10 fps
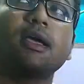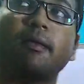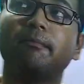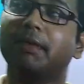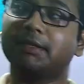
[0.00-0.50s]

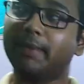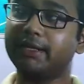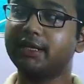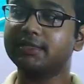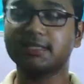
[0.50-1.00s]

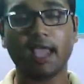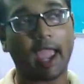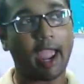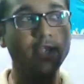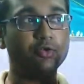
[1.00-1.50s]
mathematics
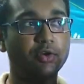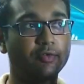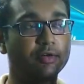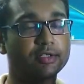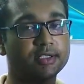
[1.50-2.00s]
and
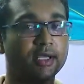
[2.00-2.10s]
universe